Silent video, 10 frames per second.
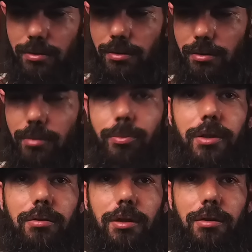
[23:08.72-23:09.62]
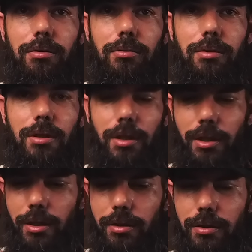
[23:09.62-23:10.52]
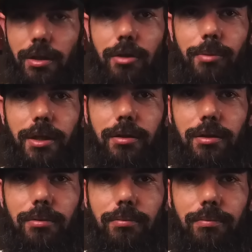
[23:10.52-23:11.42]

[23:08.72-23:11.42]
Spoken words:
the compressor I use to air back up.